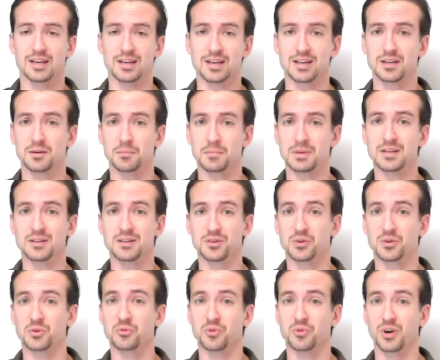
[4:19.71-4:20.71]
it can be a
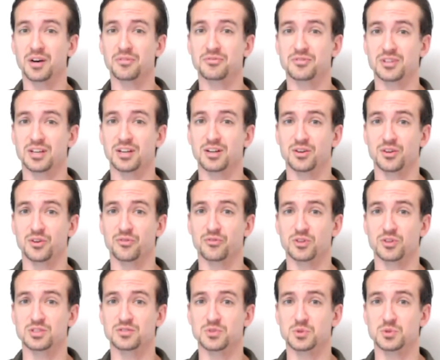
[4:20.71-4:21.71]
little rough to hear the
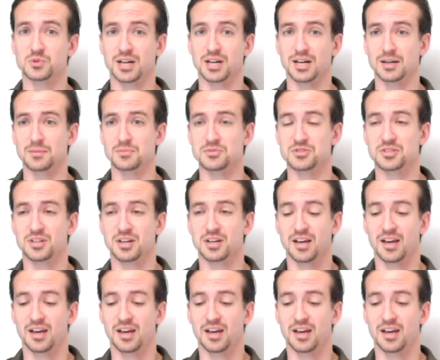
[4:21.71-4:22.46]
first few times.